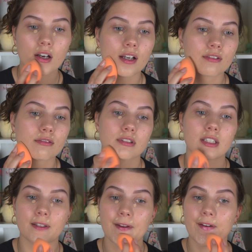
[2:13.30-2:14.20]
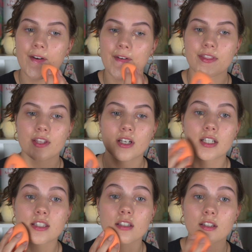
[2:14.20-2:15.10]
I really like the
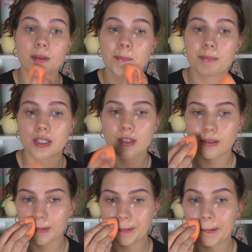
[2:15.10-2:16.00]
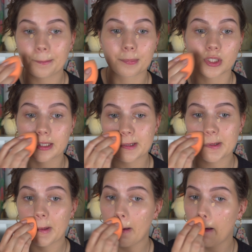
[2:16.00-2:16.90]
concealer because it
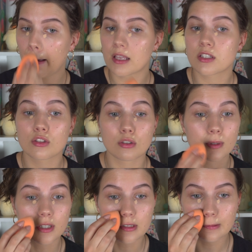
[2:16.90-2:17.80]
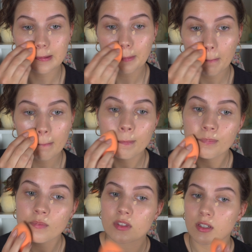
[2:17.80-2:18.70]
blends super easily,
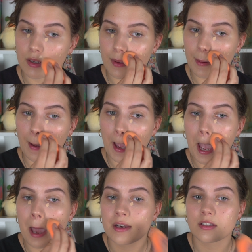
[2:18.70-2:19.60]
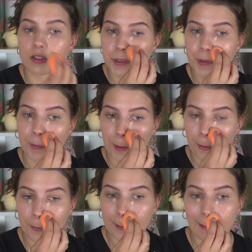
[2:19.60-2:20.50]
and as long as you don't
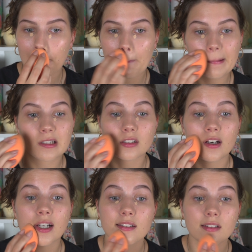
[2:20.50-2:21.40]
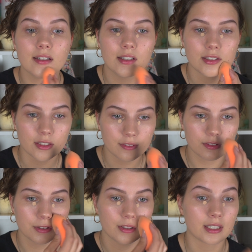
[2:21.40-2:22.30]
use a lot, it
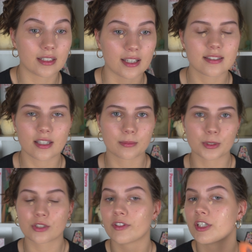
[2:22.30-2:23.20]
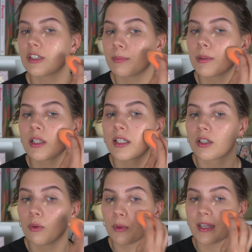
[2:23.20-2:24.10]
gives you a nice airbrush finish, but
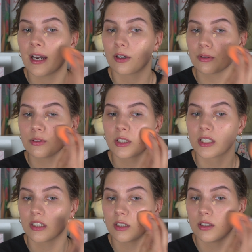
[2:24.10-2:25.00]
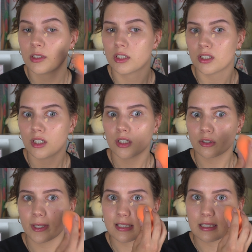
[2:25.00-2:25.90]
without looking
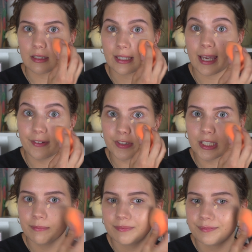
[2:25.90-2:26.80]
crazy heavy.